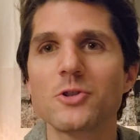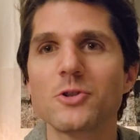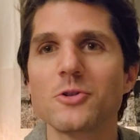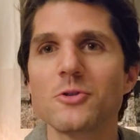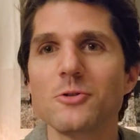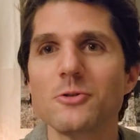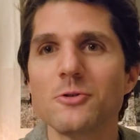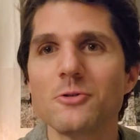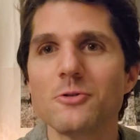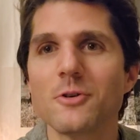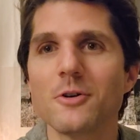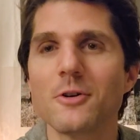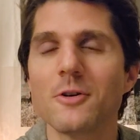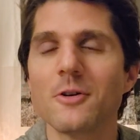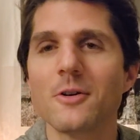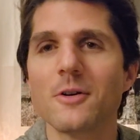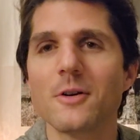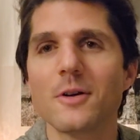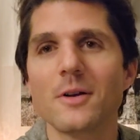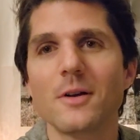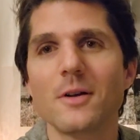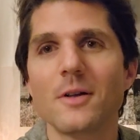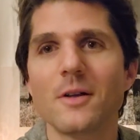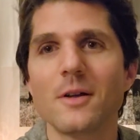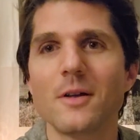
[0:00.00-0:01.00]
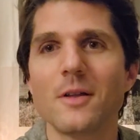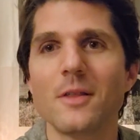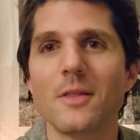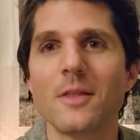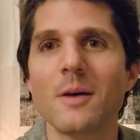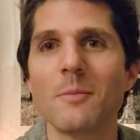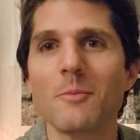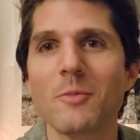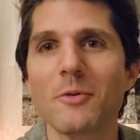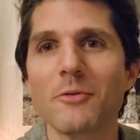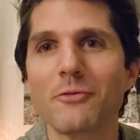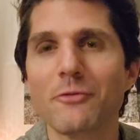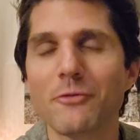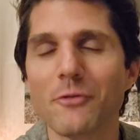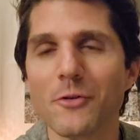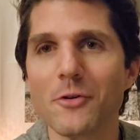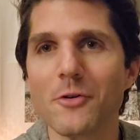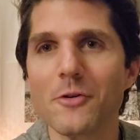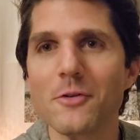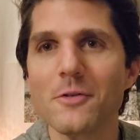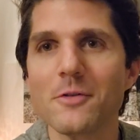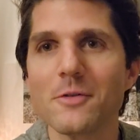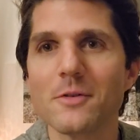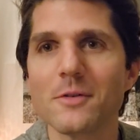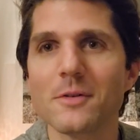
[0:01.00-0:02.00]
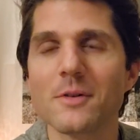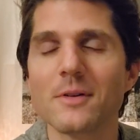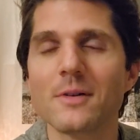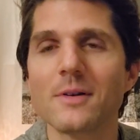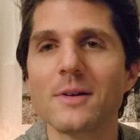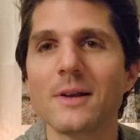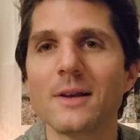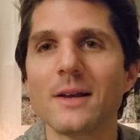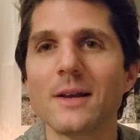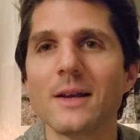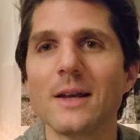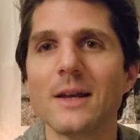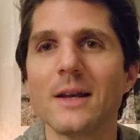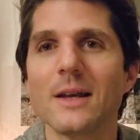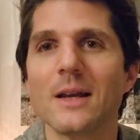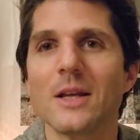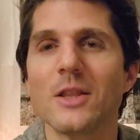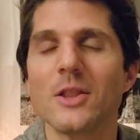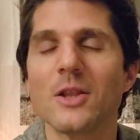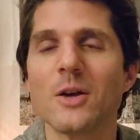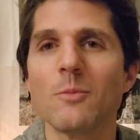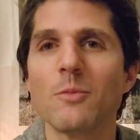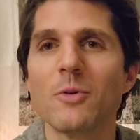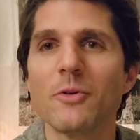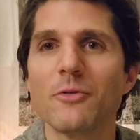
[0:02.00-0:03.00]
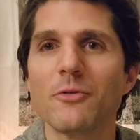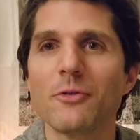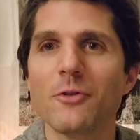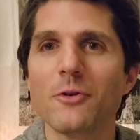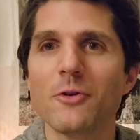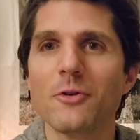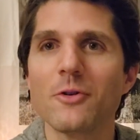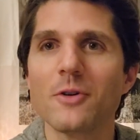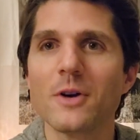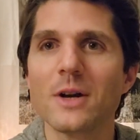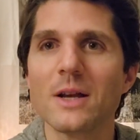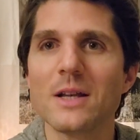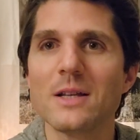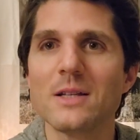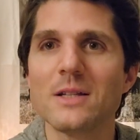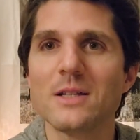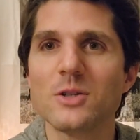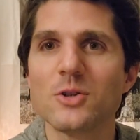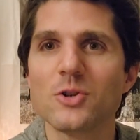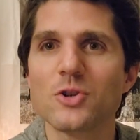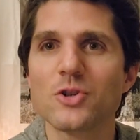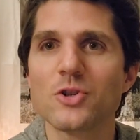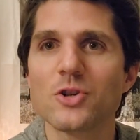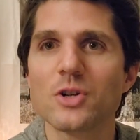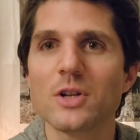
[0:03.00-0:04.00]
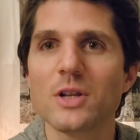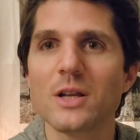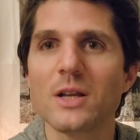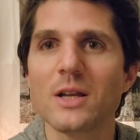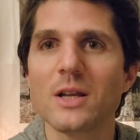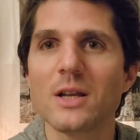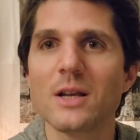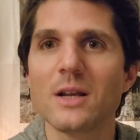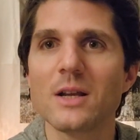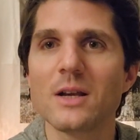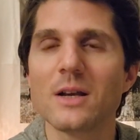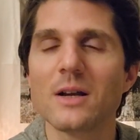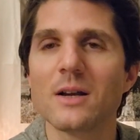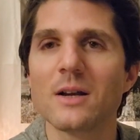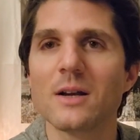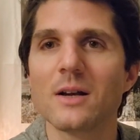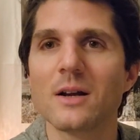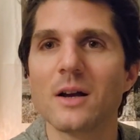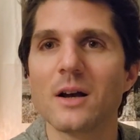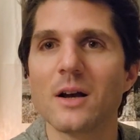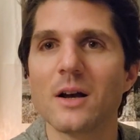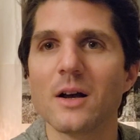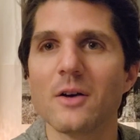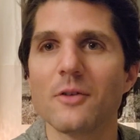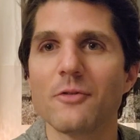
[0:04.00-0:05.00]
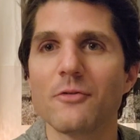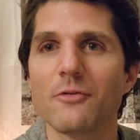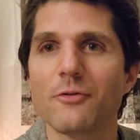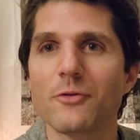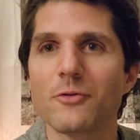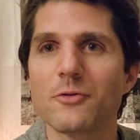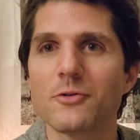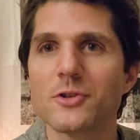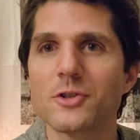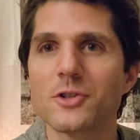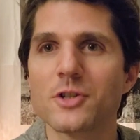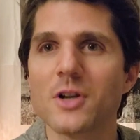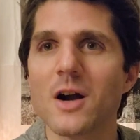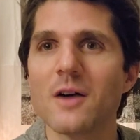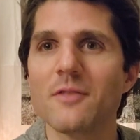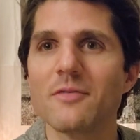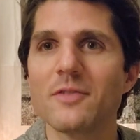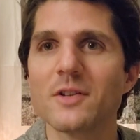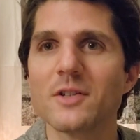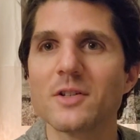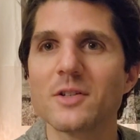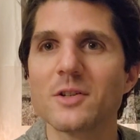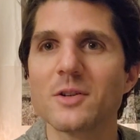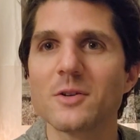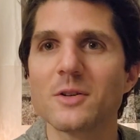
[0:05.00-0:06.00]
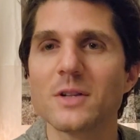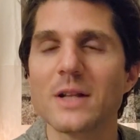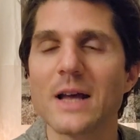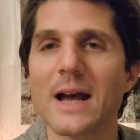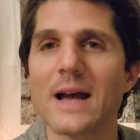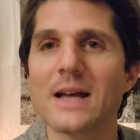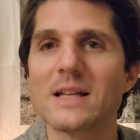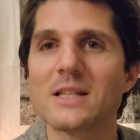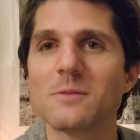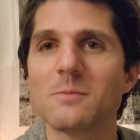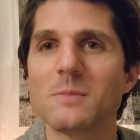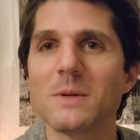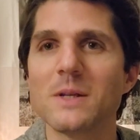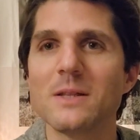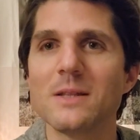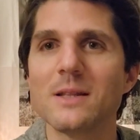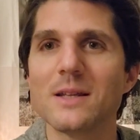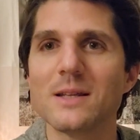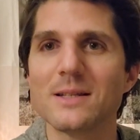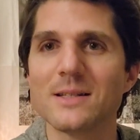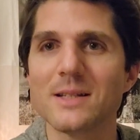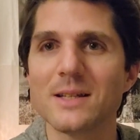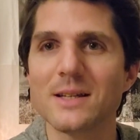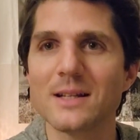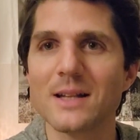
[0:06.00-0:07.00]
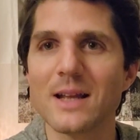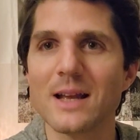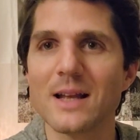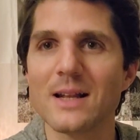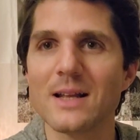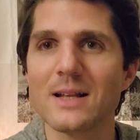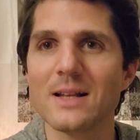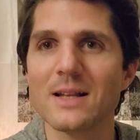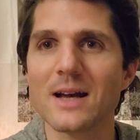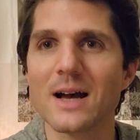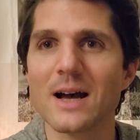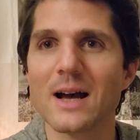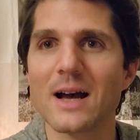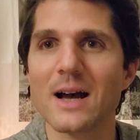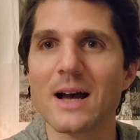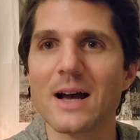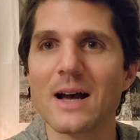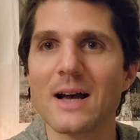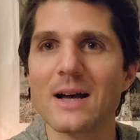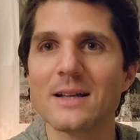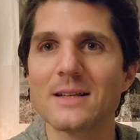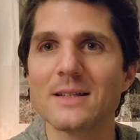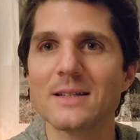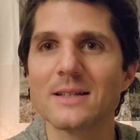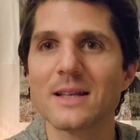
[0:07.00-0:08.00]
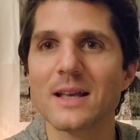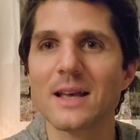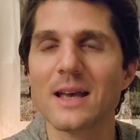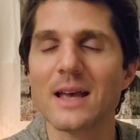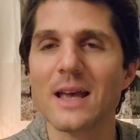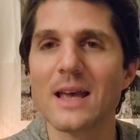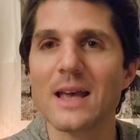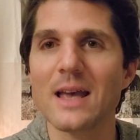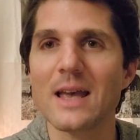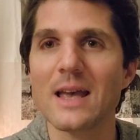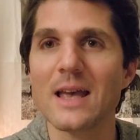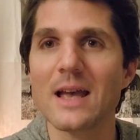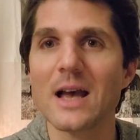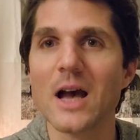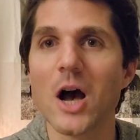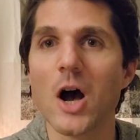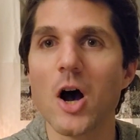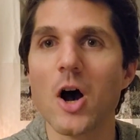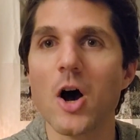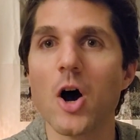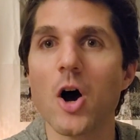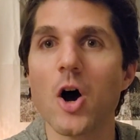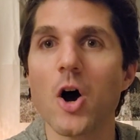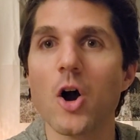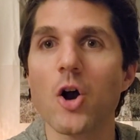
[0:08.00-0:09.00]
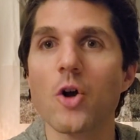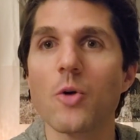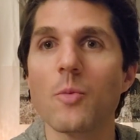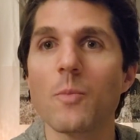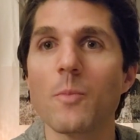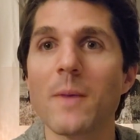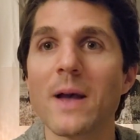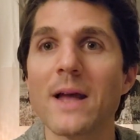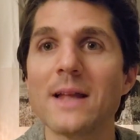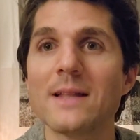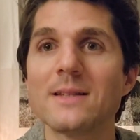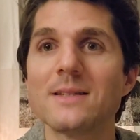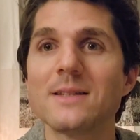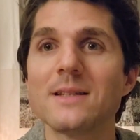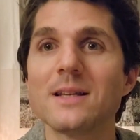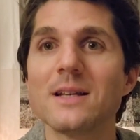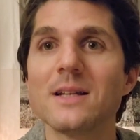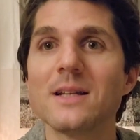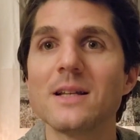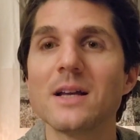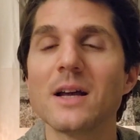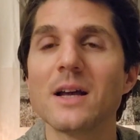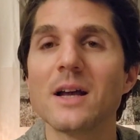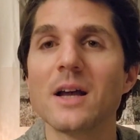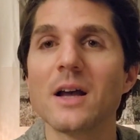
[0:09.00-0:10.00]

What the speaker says: you number 4. Number 4 is usually a first officer that has been designated as a augmented